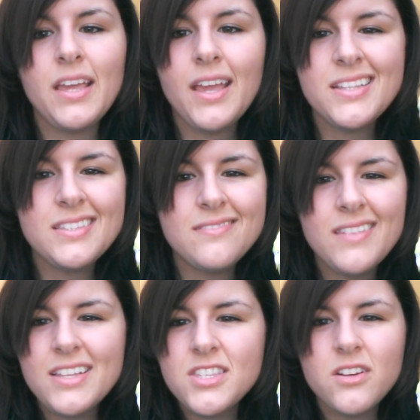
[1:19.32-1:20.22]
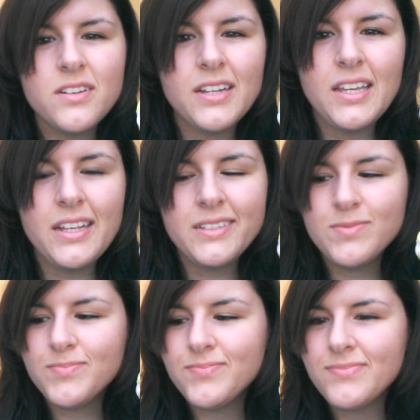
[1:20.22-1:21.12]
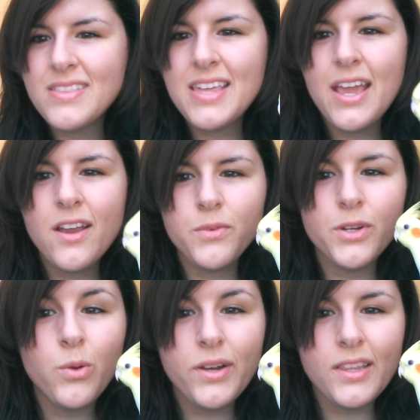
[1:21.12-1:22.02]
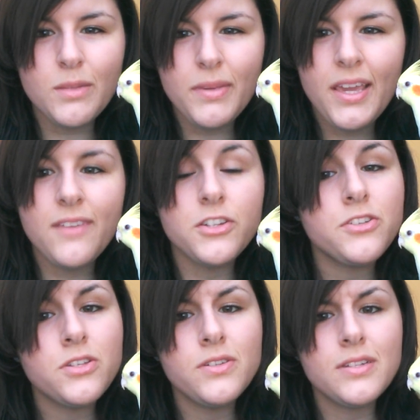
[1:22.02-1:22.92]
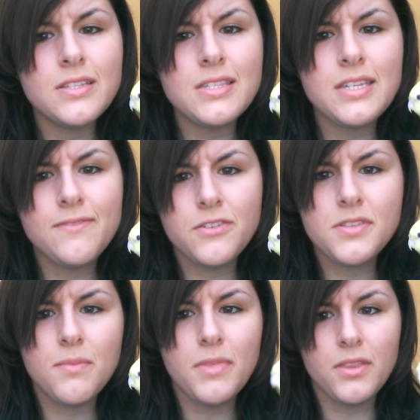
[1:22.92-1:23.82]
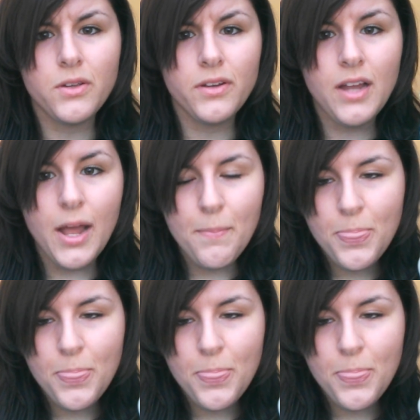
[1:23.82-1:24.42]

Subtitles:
it's already there recording the behavior, so you can see if there's something there or not.